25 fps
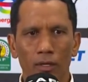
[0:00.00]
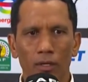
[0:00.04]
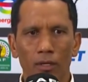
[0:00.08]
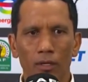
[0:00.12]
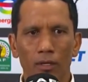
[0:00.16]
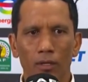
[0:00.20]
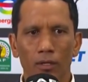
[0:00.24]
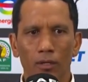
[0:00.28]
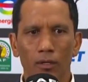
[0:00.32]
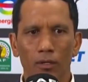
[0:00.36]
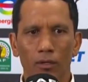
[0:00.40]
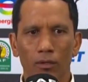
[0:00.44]

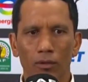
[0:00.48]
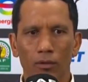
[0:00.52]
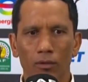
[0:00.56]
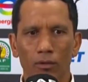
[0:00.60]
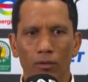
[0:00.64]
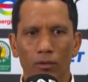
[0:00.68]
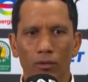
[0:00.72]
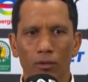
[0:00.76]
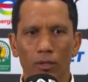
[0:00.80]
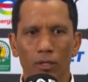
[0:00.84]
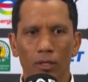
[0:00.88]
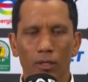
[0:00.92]
And
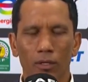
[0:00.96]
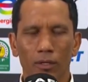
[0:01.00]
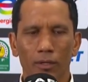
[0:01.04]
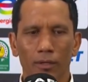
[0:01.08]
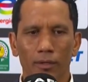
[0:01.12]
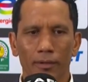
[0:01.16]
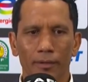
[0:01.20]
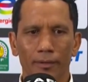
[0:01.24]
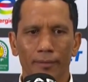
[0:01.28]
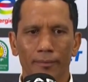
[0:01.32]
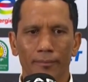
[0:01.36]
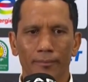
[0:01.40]

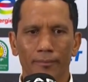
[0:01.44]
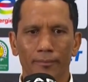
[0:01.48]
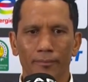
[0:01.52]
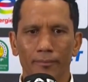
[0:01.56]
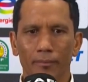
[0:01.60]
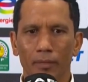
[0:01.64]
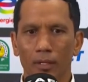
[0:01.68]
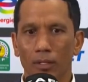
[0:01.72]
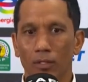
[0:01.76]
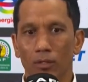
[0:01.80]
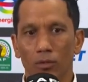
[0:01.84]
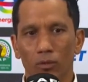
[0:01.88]

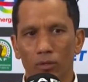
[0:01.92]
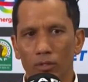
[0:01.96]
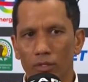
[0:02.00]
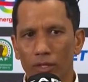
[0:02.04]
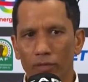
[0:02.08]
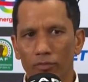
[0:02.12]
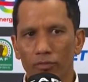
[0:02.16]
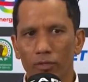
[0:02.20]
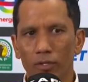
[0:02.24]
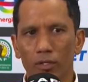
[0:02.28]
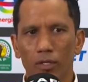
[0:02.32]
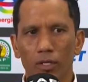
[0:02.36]
he'll
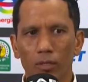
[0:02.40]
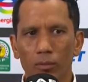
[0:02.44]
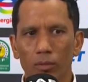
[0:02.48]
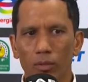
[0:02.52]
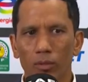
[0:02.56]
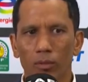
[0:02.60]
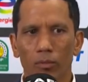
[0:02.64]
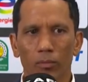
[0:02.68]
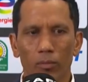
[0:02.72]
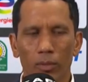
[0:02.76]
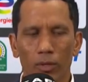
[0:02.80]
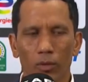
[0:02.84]
definitely
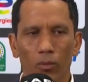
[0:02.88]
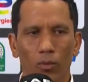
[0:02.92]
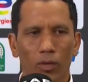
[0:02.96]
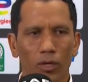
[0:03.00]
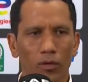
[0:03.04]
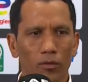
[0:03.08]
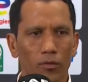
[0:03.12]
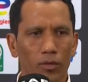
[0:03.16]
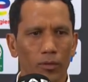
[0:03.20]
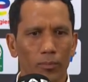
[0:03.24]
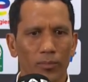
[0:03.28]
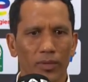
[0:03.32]
be
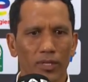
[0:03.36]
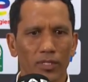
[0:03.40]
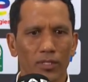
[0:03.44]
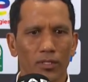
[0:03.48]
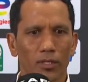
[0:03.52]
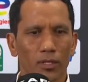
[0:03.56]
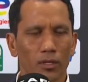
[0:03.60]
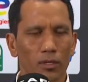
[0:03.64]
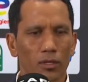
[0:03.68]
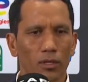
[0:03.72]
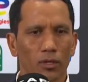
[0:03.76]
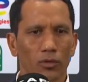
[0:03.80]
one of the
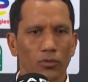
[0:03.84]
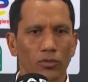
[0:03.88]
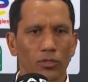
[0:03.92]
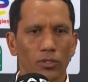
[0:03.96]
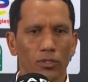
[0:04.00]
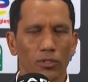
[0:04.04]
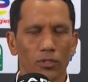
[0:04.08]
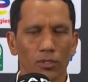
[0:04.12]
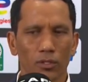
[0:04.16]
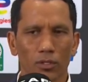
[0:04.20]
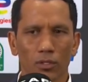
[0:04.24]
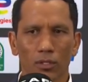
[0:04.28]
best head
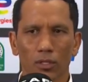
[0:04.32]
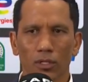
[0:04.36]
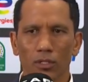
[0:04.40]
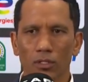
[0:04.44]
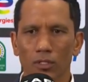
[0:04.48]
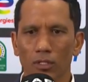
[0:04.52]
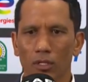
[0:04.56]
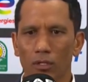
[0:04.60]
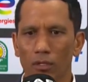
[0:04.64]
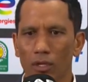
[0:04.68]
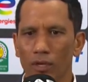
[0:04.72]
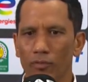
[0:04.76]
coaches
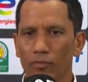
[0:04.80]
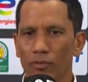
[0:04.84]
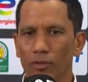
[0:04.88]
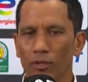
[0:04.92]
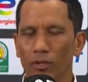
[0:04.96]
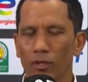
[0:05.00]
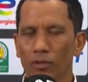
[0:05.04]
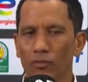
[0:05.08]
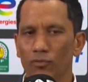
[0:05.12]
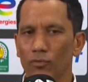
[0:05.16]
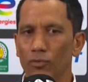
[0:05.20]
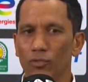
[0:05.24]
in South
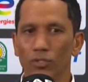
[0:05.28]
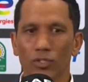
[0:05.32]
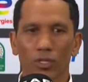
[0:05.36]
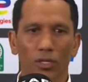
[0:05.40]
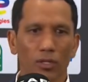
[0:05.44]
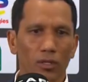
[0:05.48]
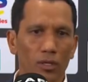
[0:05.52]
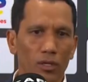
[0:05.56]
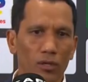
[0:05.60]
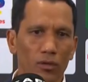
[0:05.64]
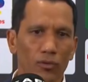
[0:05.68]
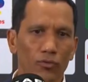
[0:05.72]
Africa in
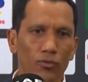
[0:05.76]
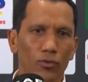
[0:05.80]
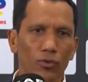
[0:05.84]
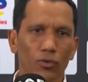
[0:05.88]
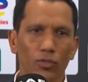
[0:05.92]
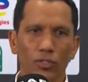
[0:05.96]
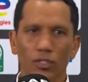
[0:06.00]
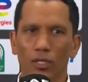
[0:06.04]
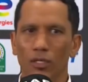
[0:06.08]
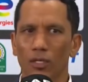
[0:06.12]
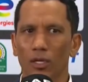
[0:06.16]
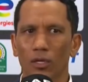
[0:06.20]
future. And then, of
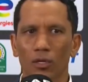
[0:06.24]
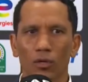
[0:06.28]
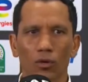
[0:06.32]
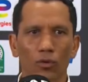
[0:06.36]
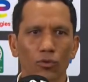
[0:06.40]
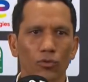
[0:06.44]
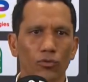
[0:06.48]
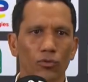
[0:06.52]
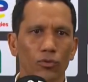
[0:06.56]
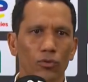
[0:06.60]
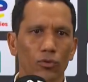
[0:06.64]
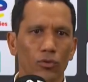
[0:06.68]
course, I can
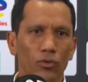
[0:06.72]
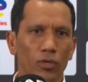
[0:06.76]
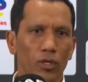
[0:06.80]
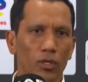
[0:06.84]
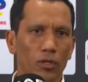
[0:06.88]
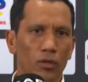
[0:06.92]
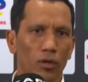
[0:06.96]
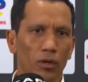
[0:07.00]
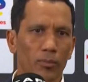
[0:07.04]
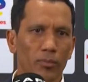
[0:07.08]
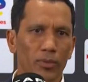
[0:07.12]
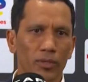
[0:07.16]
go through
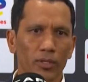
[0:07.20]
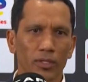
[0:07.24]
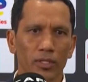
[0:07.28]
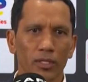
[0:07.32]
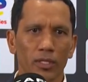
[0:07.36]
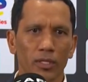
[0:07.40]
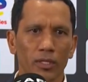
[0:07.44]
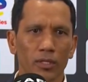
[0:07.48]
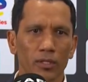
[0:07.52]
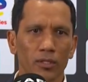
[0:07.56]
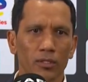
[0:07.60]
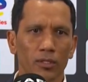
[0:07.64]
Ridar
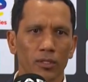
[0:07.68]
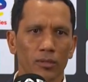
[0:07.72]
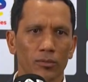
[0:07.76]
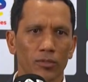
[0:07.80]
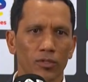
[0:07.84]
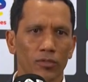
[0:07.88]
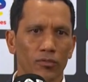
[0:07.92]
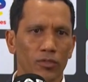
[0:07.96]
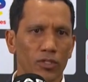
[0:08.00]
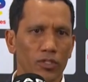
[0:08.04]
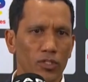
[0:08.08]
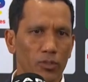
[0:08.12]
Burdin in
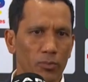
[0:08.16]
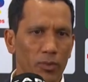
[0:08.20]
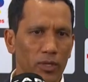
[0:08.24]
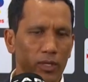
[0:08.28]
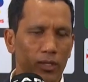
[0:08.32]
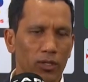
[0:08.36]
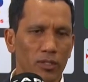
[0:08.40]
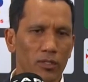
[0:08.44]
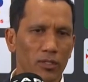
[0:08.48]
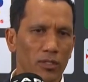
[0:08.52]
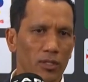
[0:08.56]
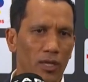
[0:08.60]
terms of
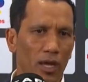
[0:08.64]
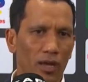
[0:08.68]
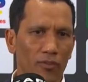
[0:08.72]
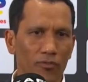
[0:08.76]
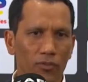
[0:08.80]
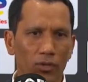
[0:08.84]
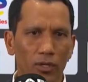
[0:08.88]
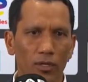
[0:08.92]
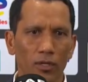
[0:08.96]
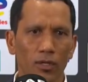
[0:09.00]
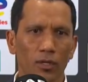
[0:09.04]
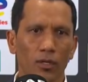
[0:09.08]
experience in
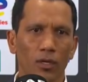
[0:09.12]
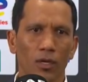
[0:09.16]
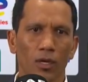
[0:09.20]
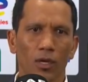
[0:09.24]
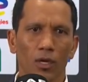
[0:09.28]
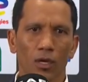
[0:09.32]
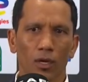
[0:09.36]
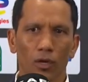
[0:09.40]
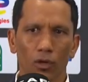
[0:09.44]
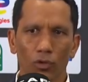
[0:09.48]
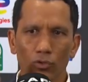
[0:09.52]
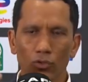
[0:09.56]
Africa,
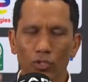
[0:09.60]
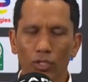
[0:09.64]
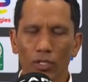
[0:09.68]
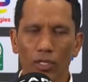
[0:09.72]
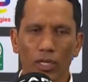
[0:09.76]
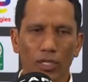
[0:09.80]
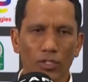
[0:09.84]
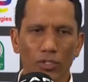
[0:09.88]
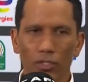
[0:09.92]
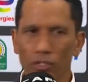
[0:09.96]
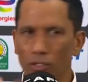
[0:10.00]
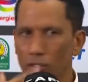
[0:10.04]

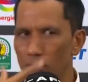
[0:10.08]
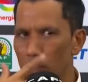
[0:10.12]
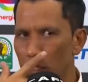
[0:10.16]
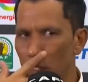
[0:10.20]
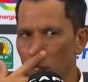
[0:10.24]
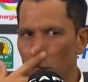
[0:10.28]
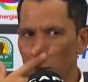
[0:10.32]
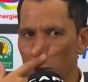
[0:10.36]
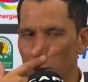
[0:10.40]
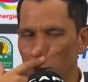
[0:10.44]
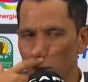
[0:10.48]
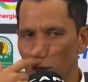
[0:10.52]
coaching national
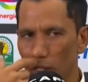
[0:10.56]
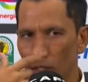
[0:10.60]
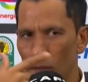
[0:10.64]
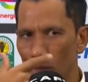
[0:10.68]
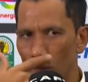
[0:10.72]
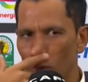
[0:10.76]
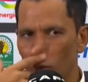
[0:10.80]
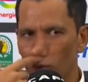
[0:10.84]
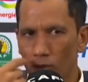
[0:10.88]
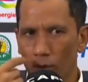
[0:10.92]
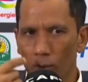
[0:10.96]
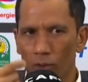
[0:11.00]
teams
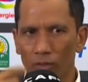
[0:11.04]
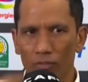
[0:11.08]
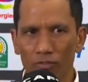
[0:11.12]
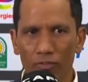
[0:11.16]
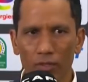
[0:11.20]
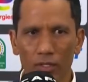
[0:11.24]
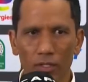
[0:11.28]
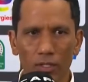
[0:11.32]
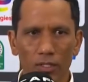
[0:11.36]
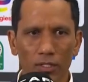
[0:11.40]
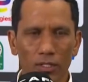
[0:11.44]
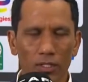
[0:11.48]
from the
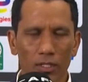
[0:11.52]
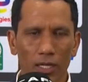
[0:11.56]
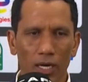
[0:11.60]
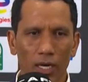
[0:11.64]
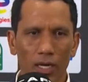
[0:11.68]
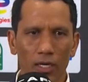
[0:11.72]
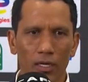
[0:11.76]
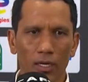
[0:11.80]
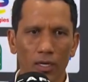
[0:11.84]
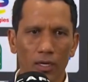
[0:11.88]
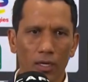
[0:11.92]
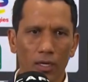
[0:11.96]
fitness side.